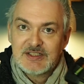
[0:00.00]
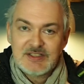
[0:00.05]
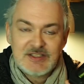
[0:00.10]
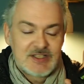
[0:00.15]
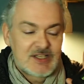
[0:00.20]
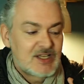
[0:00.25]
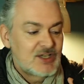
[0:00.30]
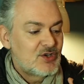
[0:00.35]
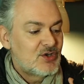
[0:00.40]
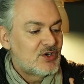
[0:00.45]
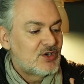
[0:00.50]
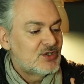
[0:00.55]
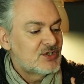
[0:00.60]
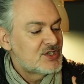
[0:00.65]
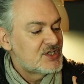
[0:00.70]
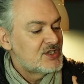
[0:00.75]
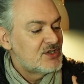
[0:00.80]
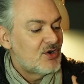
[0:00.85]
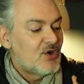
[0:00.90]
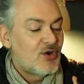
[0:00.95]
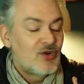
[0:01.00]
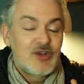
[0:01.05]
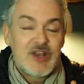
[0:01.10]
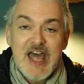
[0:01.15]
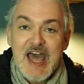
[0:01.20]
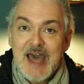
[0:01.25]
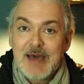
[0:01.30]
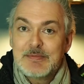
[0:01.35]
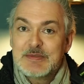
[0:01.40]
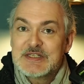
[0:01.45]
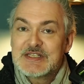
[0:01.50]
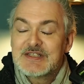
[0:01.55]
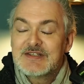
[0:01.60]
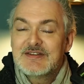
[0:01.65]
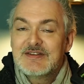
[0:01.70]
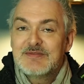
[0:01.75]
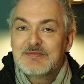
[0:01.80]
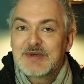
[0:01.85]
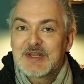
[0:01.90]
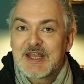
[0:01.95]
that I got on
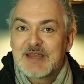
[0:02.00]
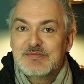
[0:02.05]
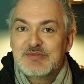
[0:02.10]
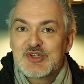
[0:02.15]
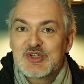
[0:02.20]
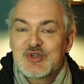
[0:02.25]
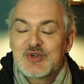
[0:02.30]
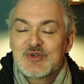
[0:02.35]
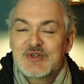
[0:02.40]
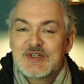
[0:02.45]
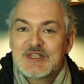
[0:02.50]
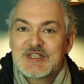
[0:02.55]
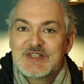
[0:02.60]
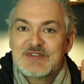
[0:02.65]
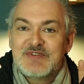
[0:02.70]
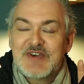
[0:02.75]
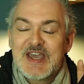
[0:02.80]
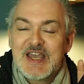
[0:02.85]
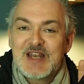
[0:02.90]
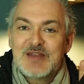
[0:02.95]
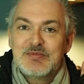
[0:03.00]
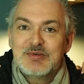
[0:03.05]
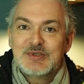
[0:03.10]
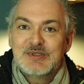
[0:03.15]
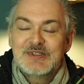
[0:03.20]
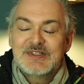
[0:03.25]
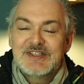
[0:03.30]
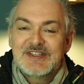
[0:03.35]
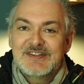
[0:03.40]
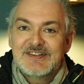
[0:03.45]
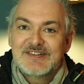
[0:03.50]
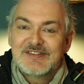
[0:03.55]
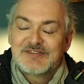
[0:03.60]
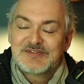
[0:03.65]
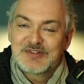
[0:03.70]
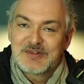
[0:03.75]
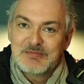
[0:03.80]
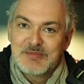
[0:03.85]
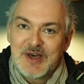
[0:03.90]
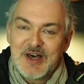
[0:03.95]
Amazon, but I'm sure it's available
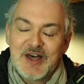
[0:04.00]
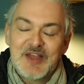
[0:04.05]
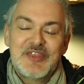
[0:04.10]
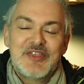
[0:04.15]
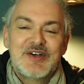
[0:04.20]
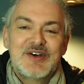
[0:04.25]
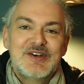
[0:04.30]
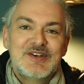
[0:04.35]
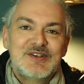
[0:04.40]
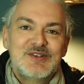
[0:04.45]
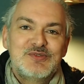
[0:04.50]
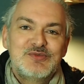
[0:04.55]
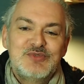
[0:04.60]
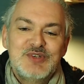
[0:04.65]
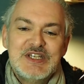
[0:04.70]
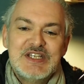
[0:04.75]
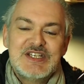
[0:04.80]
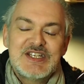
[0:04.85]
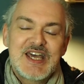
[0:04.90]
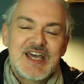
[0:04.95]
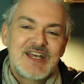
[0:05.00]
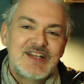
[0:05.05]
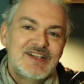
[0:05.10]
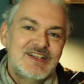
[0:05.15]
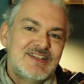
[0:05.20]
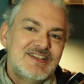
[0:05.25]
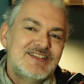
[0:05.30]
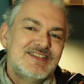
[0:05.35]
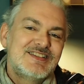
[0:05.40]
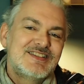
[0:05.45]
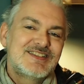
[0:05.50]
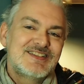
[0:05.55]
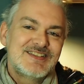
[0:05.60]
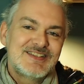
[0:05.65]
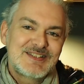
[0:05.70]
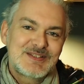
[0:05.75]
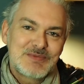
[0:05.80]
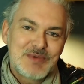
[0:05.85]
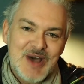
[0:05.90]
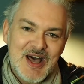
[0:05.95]
from other retailers
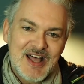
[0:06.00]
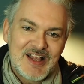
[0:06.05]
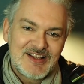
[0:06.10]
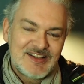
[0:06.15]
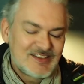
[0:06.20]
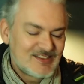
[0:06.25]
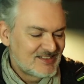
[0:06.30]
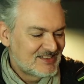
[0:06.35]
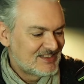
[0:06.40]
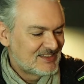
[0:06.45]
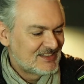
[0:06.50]
as well.